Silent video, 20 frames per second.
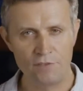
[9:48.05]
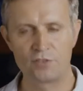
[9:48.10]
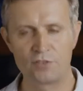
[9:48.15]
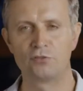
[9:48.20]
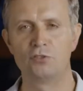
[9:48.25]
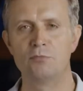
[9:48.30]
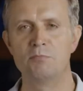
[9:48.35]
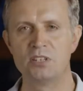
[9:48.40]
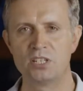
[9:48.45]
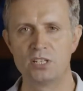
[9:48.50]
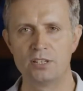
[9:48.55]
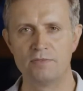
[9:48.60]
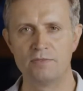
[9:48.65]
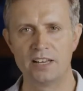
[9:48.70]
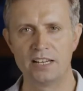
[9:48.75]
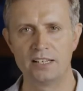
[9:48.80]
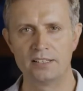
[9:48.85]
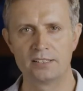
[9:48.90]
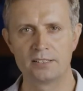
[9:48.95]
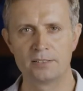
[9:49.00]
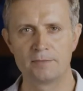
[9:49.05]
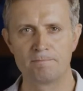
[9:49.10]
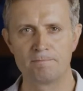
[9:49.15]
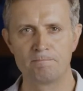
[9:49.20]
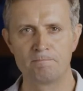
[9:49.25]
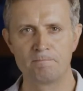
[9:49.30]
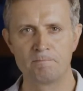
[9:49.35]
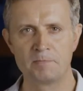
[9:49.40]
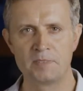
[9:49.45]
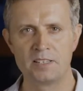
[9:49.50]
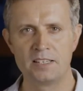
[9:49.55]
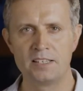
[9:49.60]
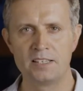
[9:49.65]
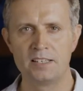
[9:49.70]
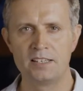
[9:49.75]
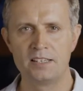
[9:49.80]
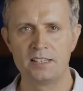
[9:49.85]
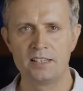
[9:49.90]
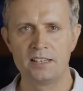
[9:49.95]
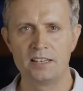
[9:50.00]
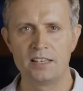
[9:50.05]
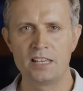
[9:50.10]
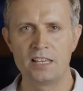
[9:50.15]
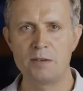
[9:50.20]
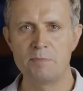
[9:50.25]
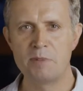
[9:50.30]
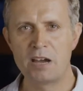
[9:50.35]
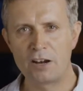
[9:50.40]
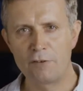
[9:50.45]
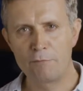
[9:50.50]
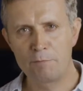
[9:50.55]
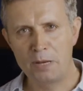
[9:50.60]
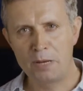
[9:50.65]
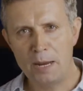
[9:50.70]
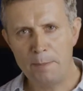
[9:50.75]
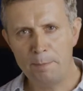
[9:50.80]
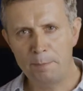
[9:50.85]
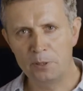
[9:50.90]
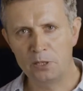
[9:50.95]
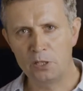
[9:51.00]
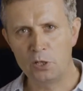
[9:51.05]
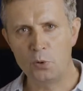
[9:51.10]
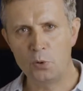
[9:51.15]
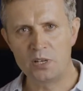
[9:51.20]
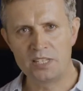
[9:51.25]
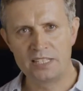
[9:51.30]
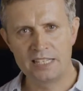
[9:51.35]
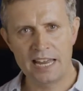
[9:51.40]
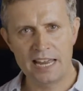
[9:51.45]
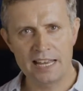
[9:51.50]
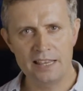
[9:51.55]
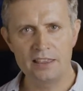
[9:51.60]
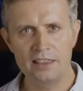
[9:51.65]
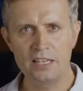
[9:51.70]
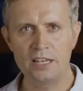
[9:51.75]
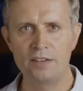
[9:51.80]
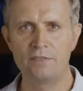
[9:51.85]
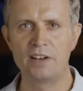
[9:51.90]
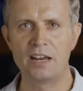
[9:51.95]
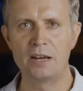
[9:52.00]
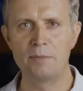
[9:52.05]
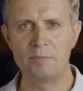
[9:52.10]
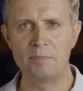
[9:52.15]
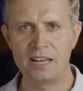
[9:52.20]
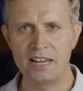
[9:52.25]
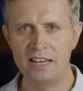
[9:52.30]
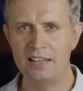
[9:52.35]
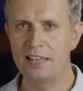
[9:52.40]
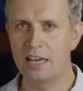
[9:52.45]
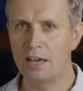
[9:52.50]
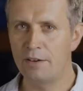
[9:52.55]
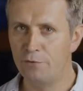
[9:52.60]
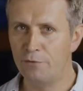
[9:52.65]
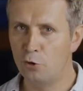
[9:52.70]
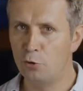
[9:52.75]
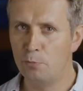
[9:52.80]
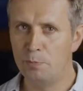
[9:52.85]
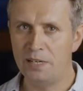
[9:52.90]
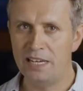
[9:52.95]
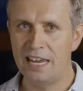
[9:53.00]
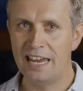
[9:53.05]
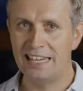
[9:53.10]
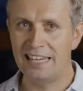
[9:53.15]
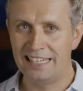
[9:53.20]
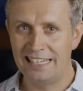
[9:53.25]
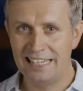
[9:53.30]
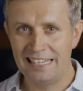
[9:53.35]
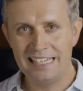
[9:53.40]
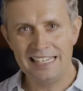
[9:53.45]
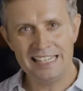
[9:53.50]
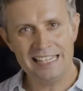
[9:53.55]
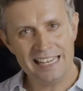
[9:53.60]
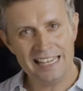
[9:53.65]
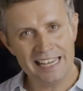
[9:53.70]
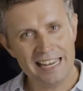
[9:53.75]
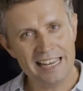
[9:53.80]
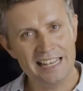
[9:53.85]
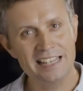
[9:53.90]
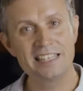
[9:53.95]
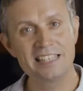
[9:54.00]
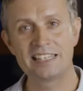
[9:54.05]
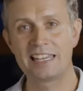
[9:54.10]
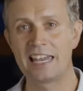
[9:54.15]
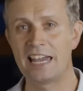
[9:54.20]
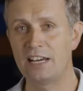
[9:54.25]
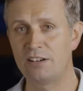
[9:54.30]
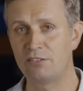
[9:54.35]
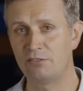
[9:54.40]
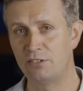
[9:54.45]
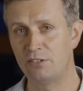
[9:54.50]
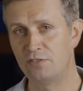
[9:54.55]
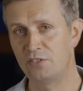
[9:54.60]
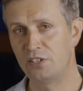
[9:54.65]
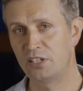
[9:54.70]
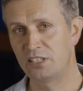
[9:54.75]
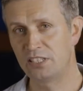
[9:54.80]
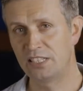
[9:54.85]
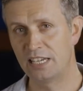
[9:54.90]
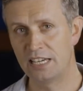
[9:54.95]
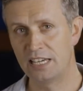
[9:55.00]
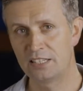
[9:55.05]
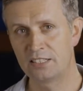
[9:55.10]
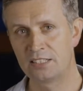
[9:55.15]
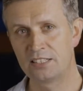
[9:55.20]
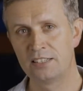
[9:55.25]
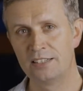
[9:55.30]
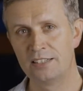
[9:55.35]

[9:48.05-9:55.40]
from this event. The amount of people who attend the event may therefore be a key indicator of success,